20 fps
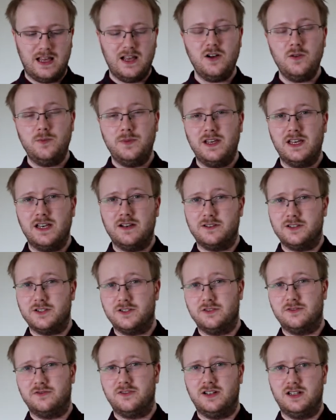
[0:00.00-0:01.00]
LP here is
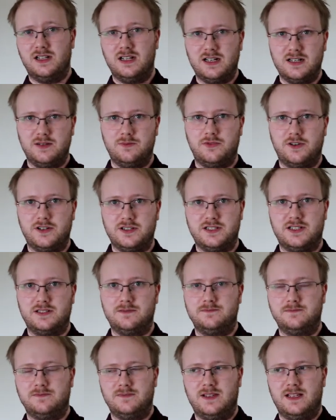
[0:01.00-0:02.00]
short for line
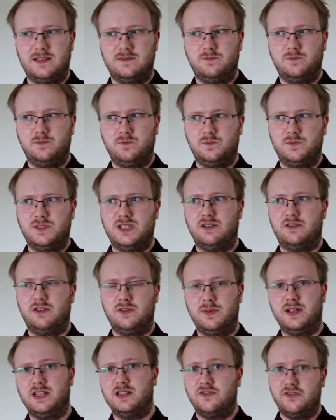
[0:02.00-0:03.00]
printer,
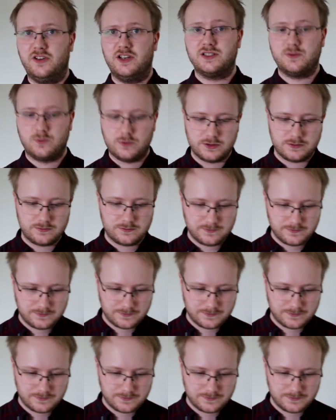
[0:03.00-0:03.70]
0 being the first one.